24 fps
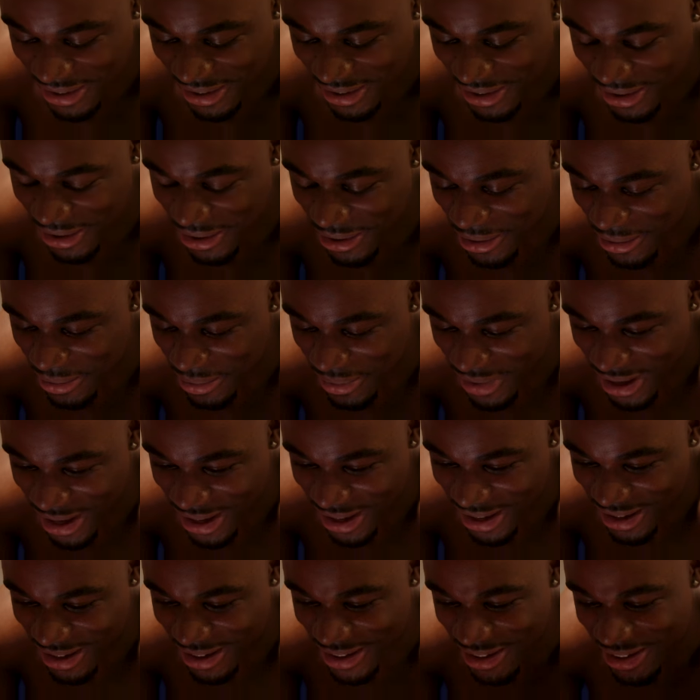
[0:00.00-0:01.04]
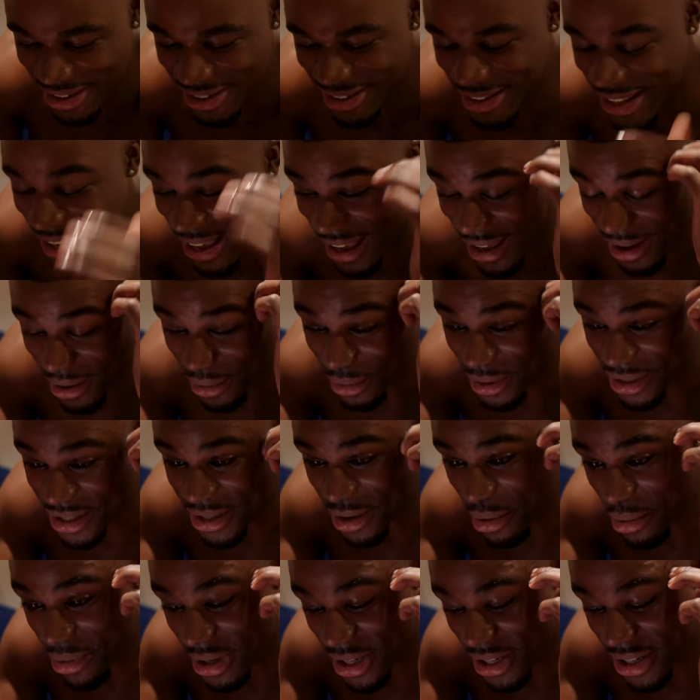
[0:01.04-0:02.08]
Oh man, damn! What's
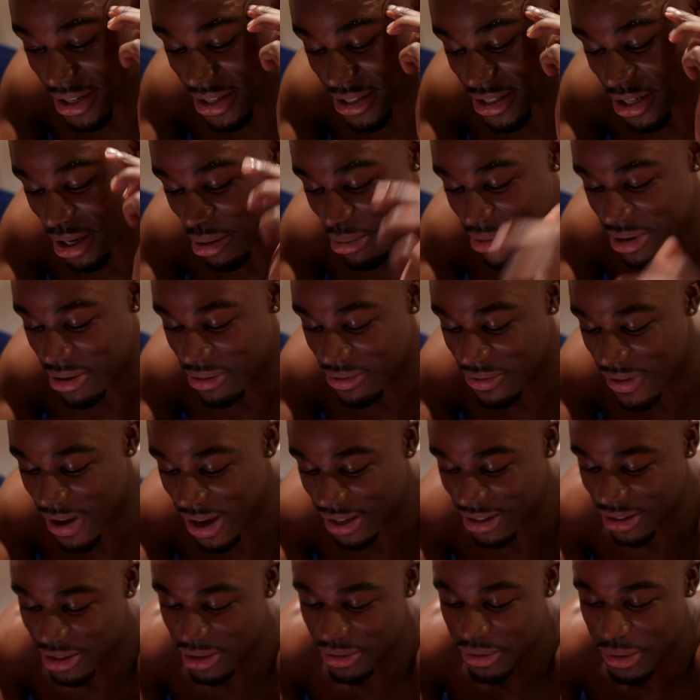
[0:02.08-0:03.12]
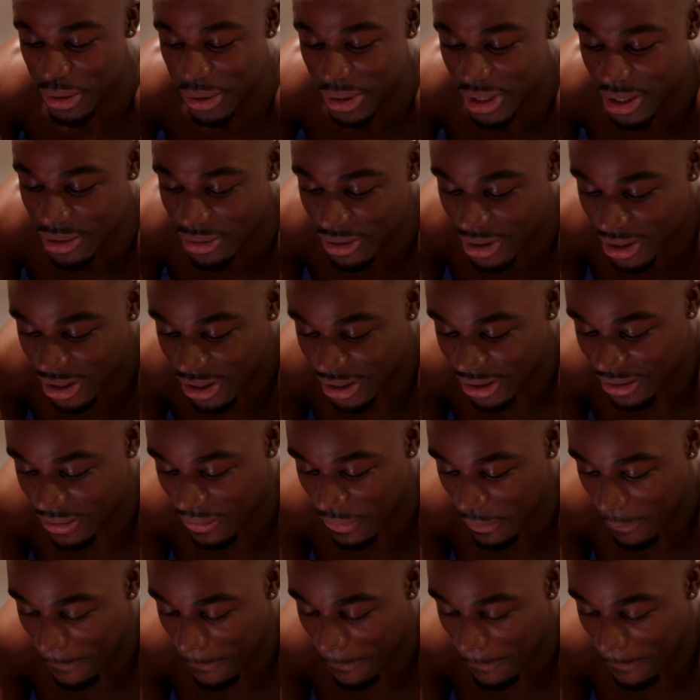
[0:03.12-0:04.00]
gonna be the determining factor if you leave or not?